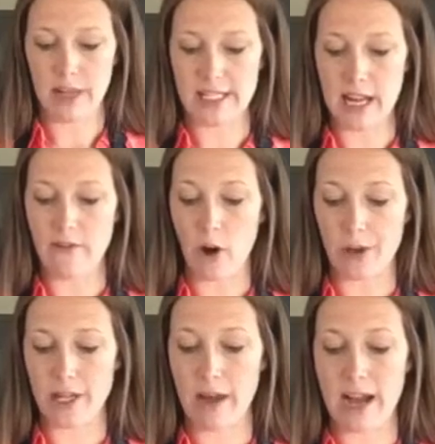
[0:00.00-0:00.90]
because I've
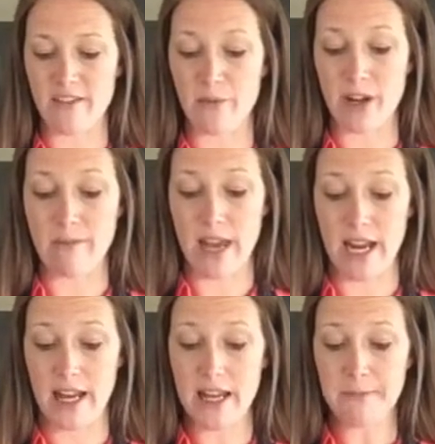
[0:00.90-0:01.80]
already kind of
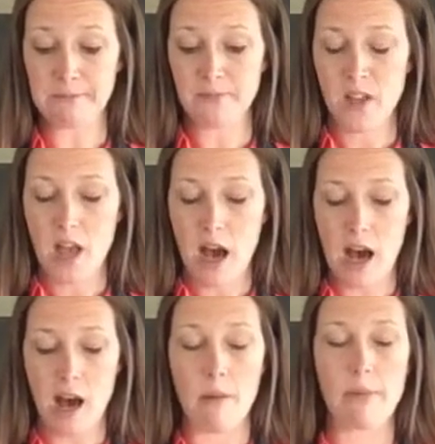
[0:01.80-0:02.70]
pre-made it.
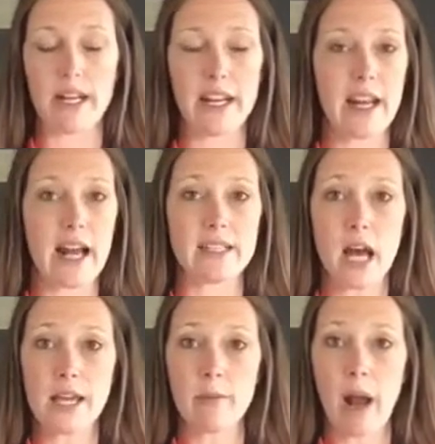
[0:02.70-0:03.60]
But it has
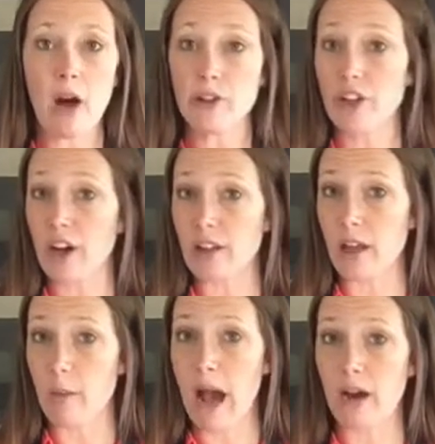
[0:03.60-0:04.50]
onion powder,
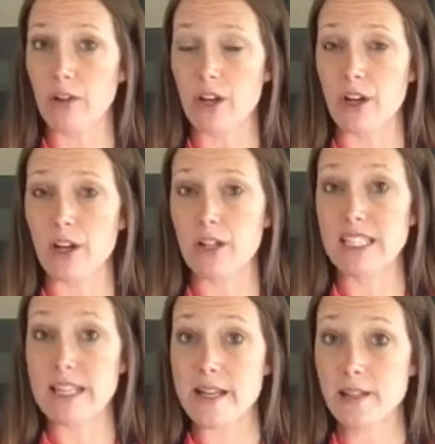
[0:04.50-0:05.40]
garlic powder,
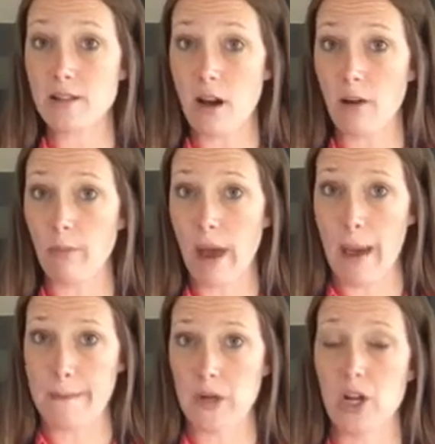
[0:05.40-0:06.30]
sea salt,
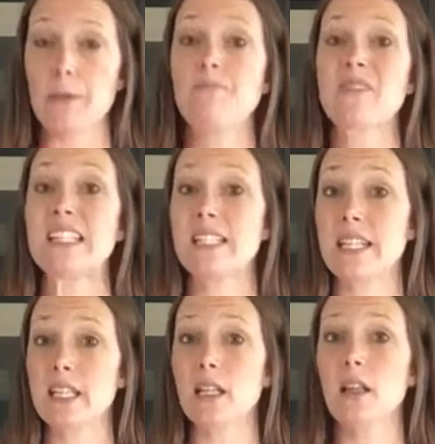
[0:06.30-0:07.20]
pepper,
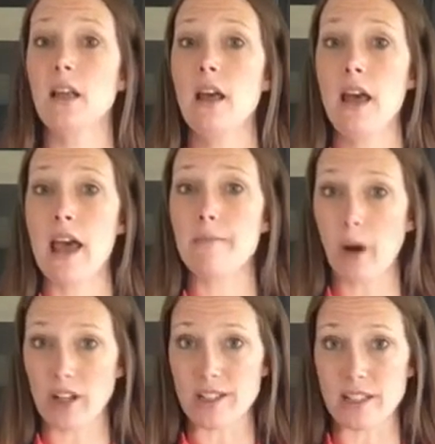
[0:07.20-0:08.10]
dill, and
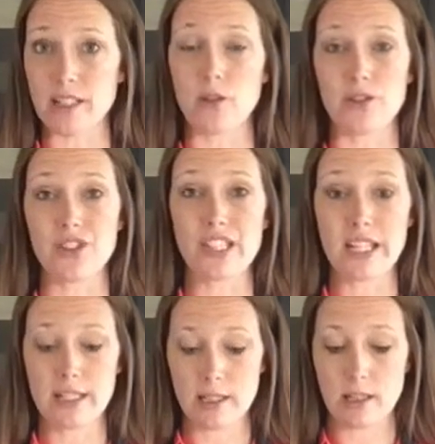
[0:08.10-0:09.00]
parsley. So there's
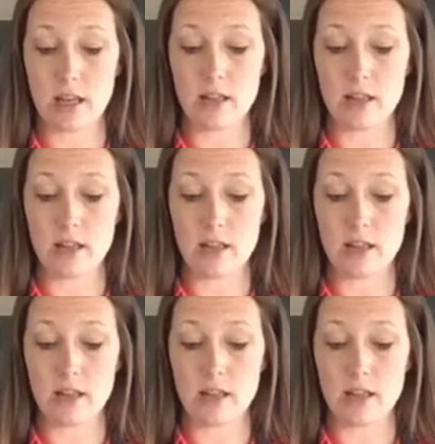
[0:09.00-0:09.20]
6